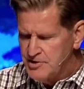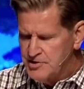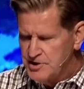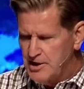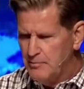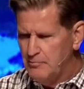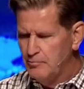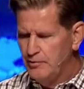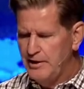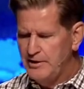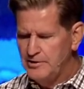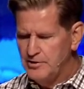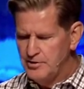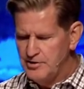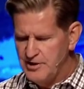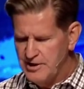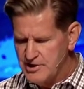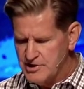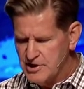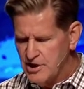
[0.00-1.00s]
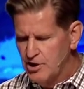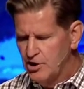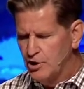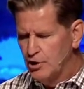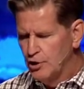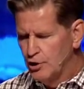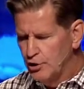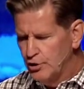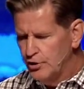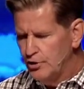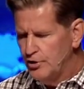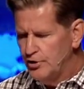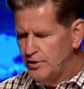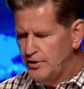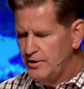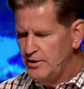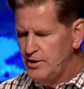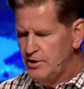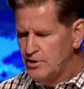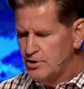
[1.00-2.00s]
Some render this
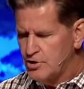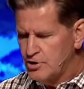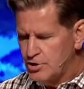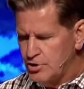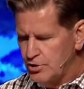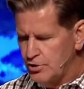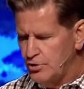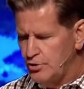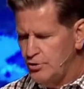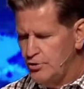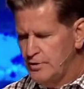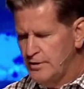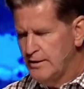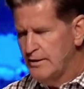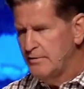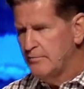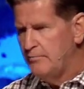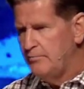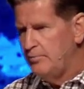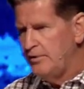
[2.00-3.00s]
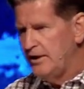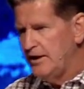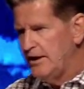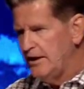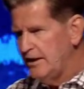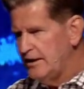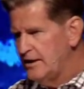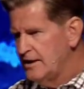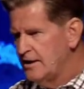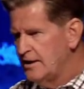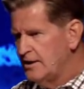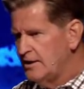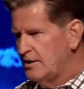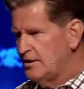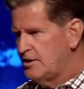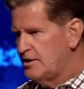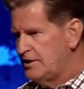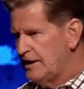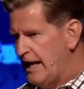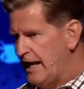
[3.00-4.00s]
learn to be
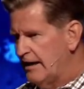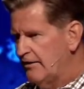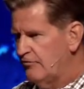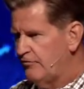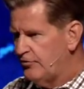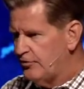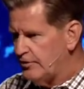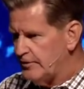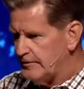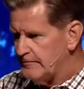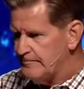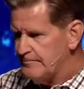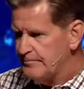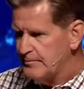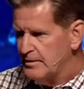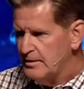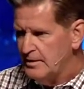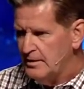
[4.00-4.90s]
thankful.